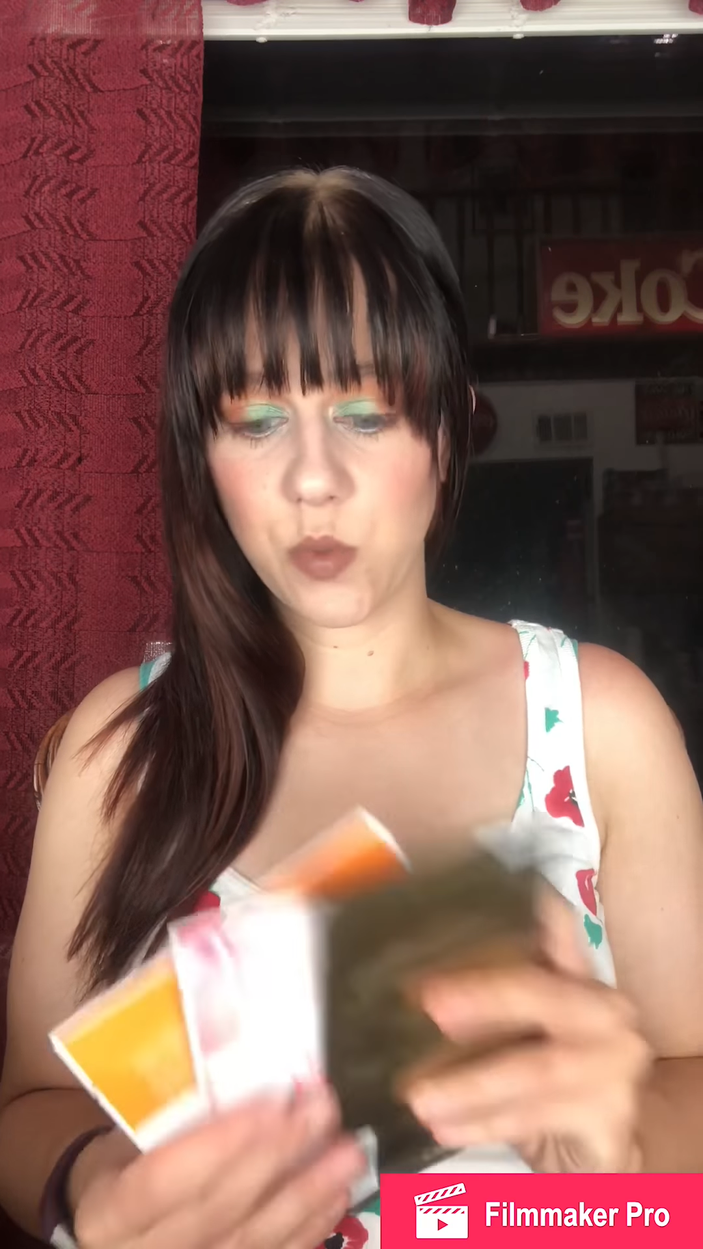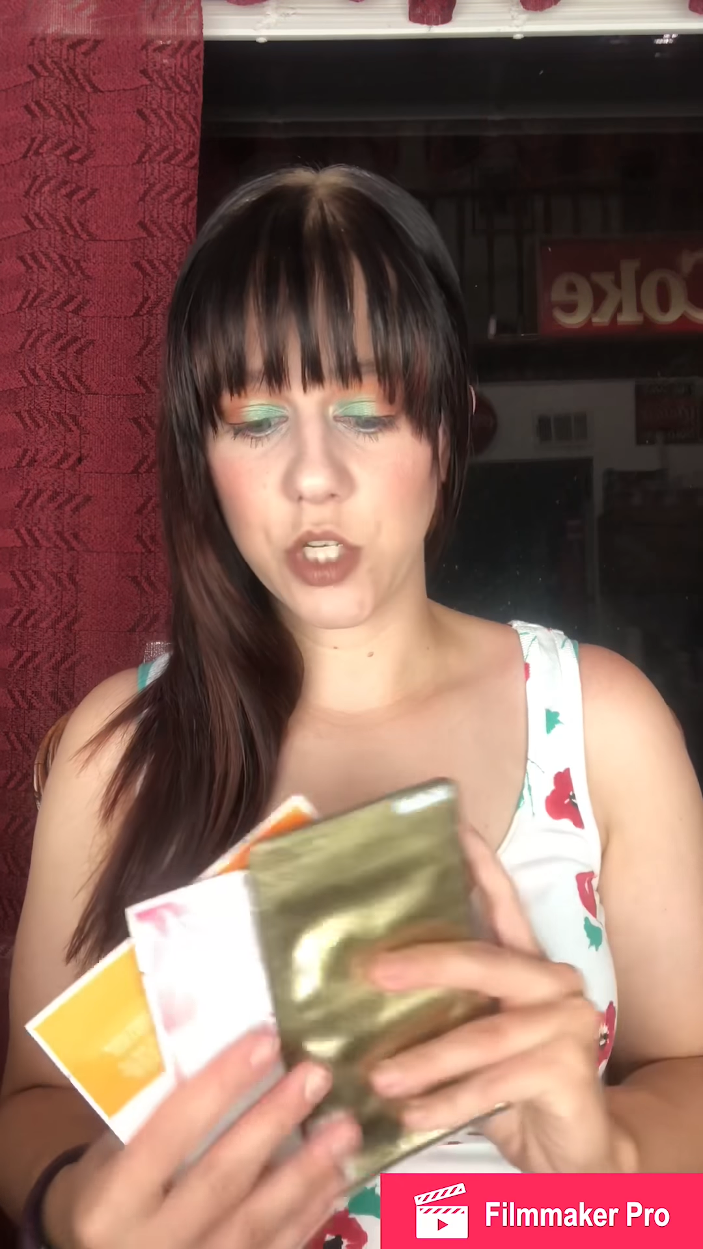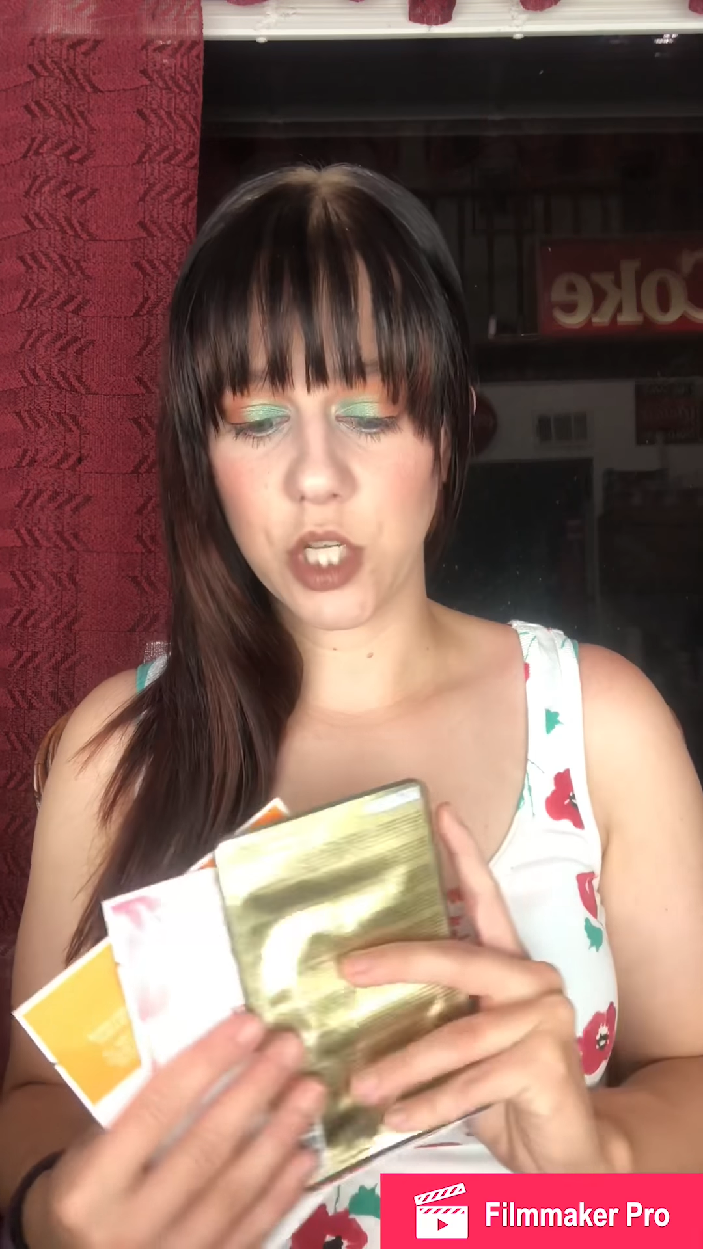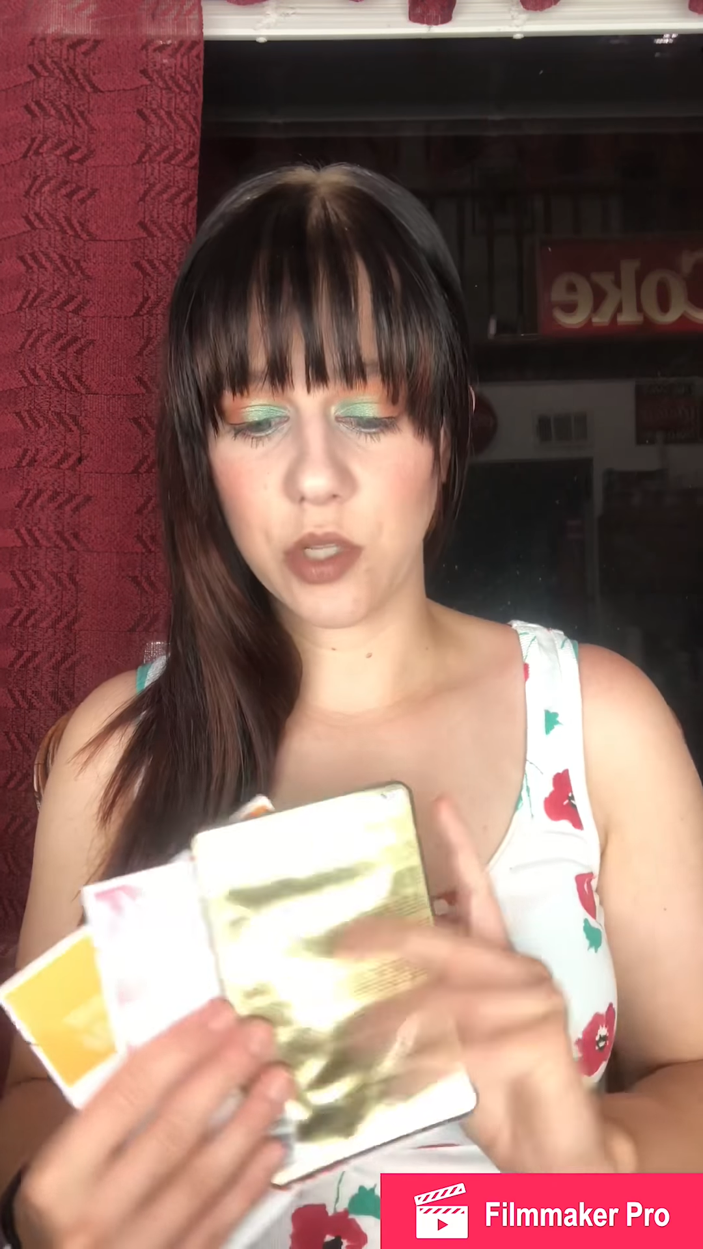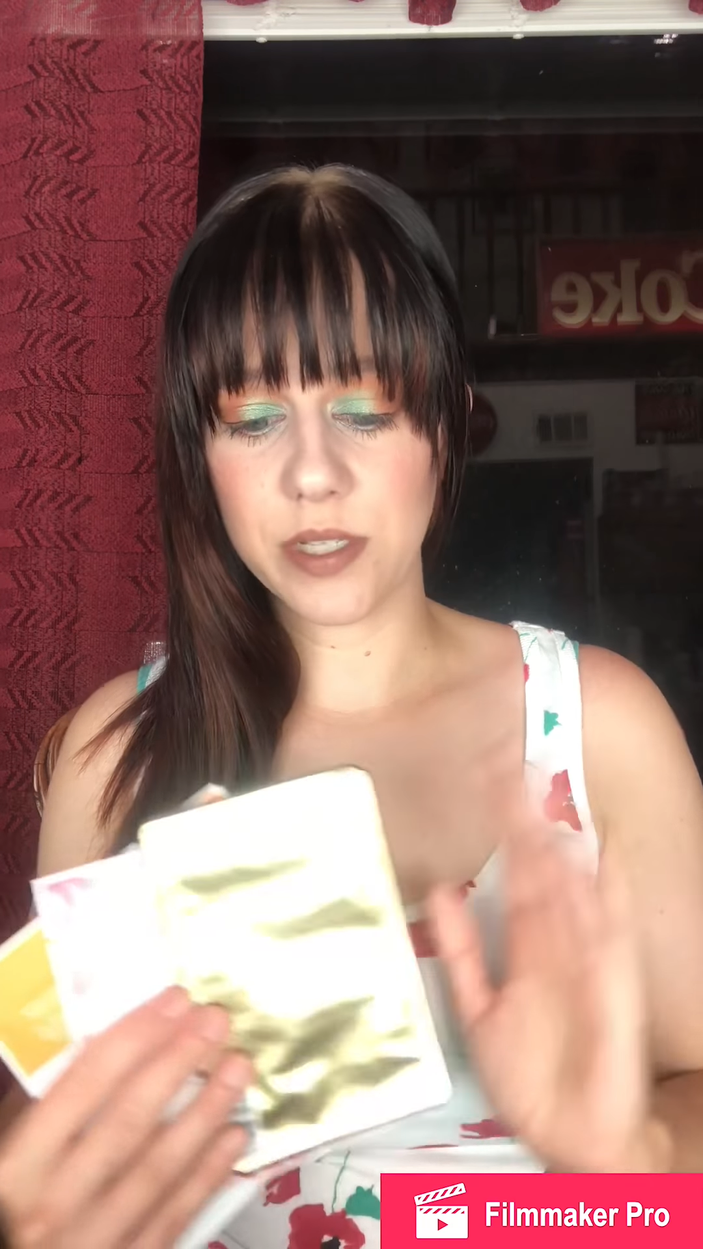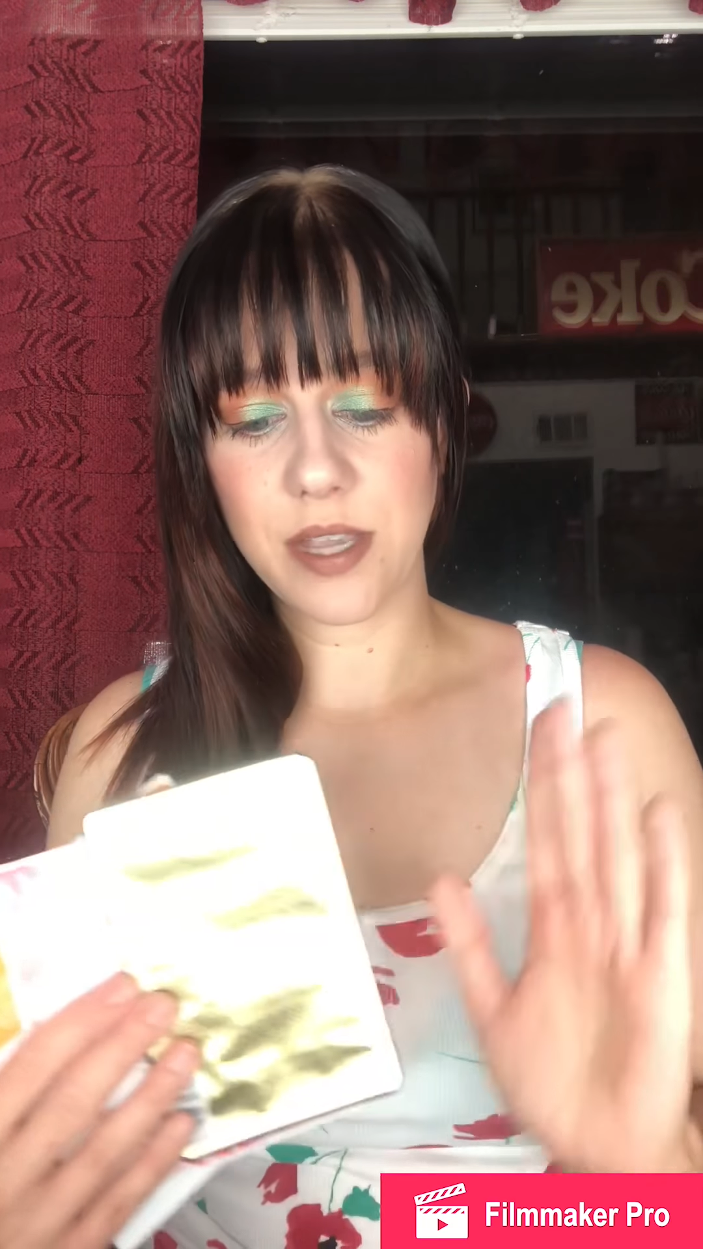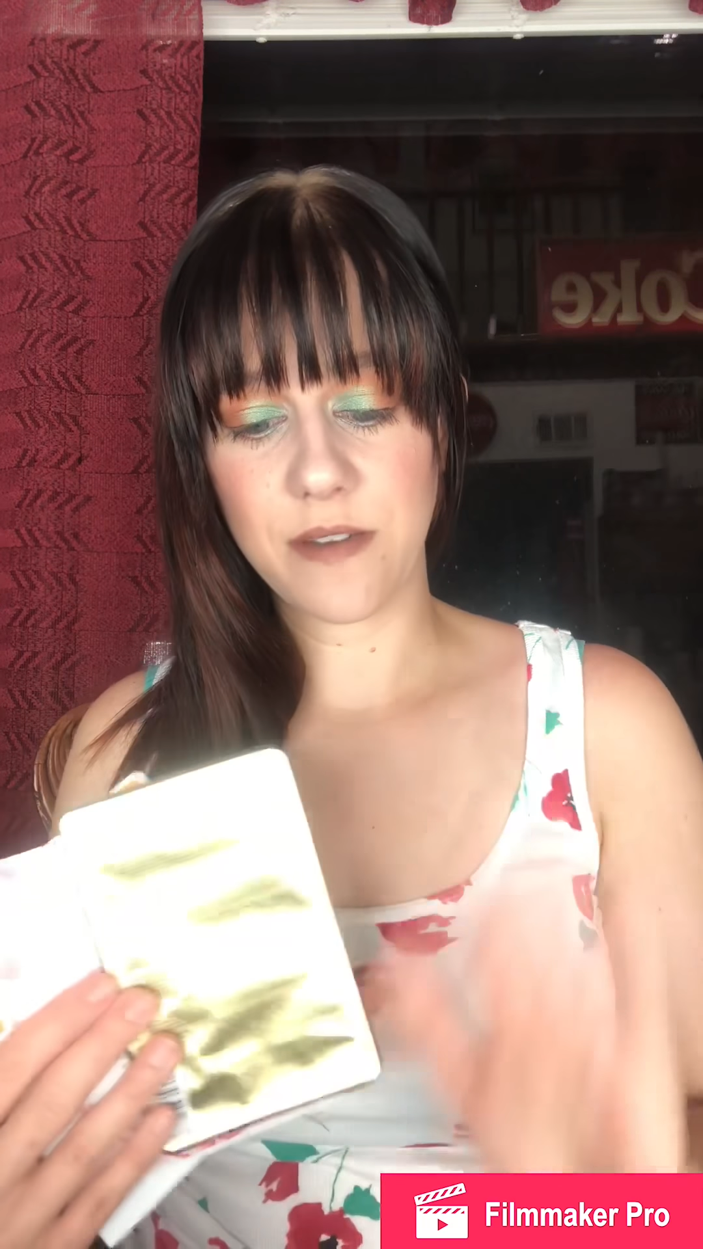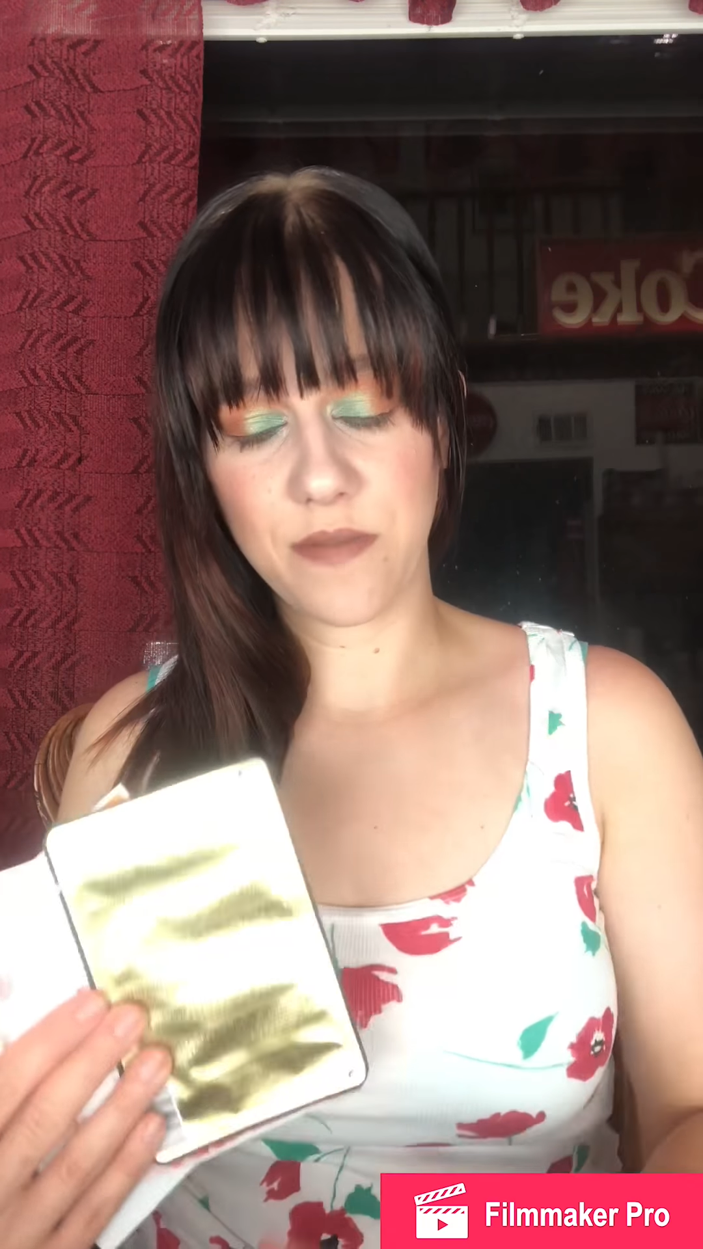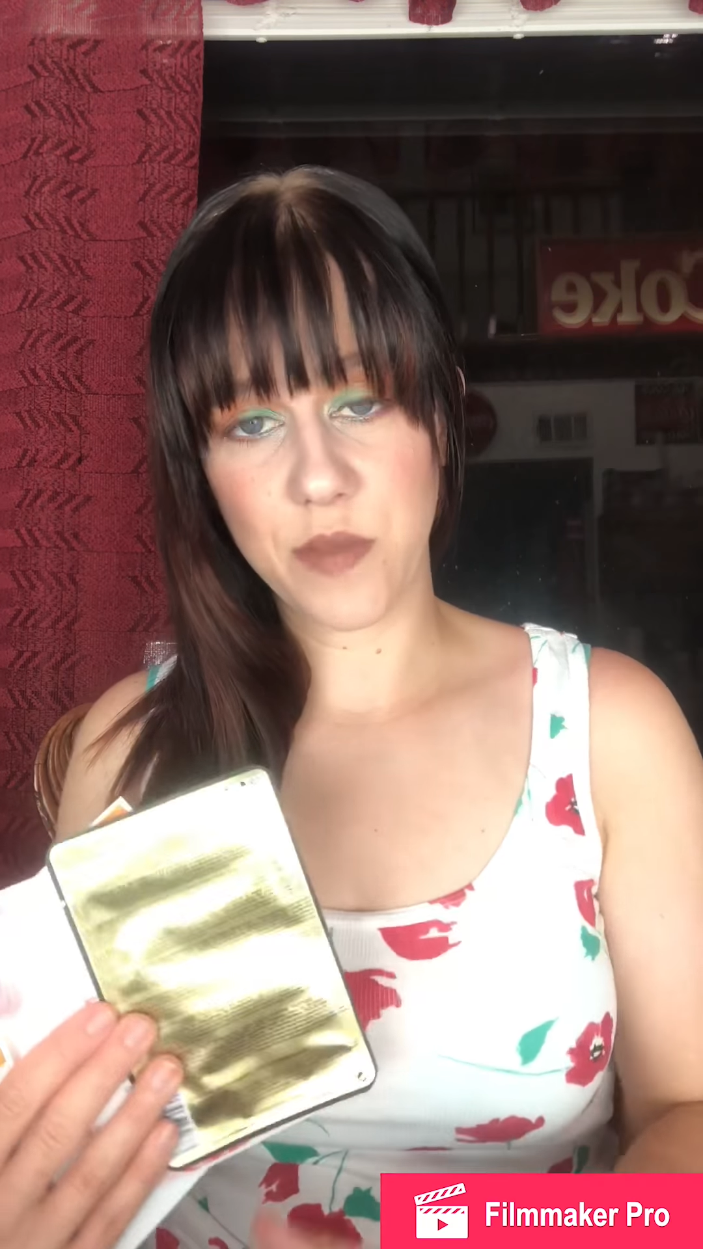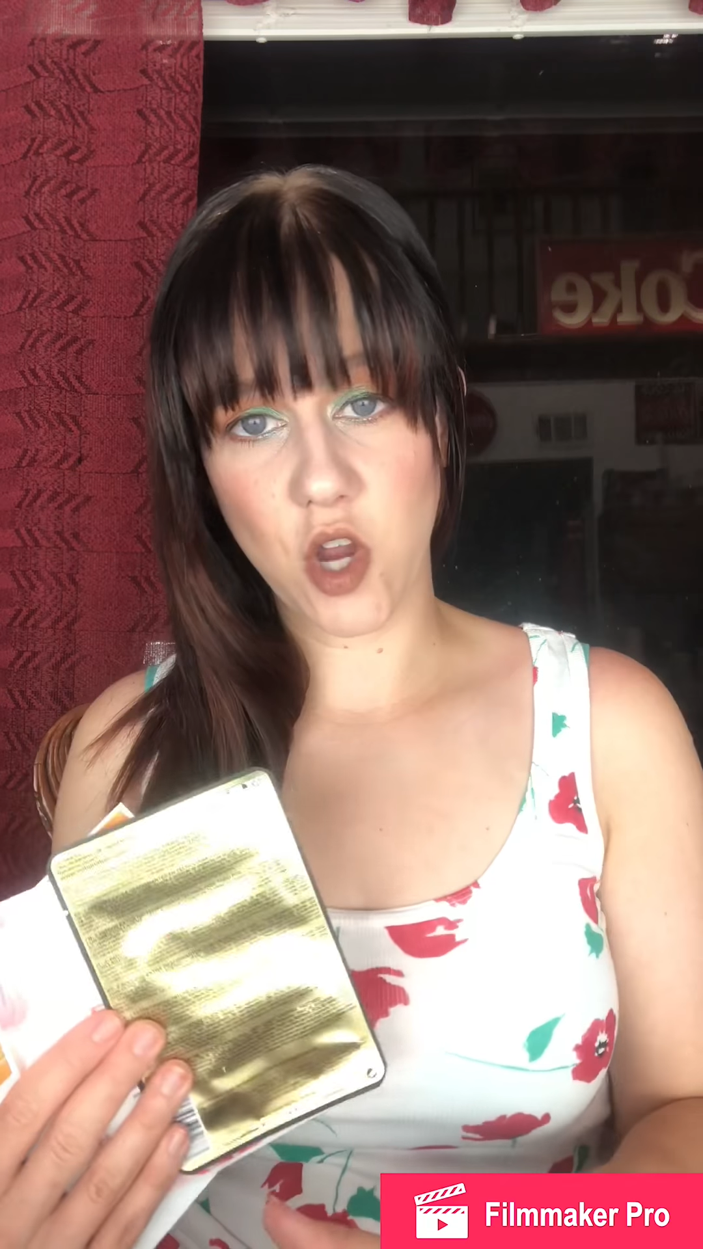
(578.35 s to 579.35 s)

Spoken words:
which it looks like from the